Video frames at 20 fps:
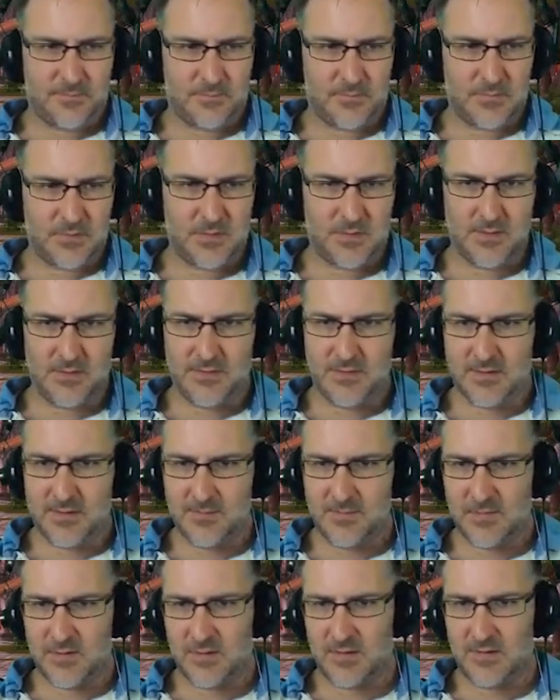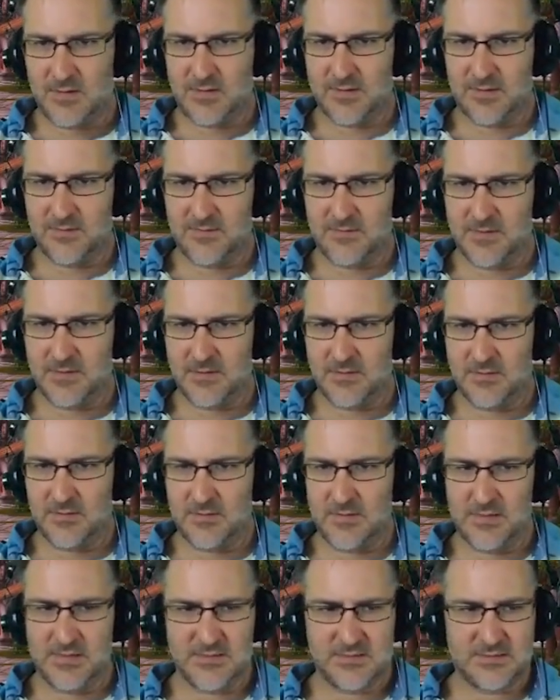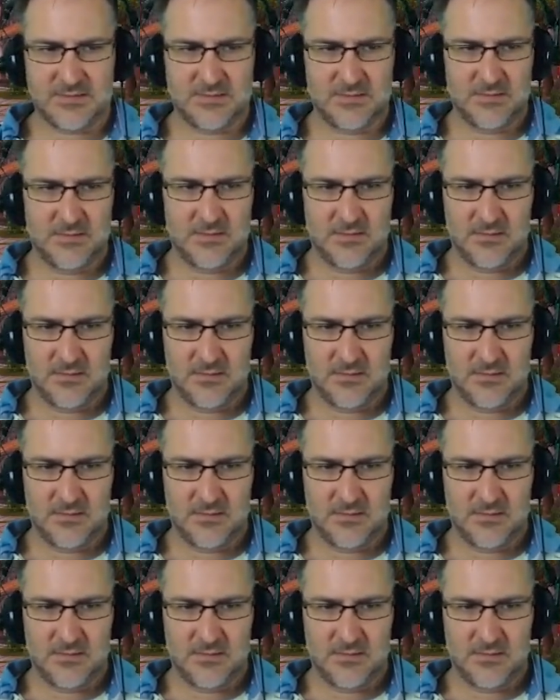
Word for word: no, I think I'm good. I think if I do this...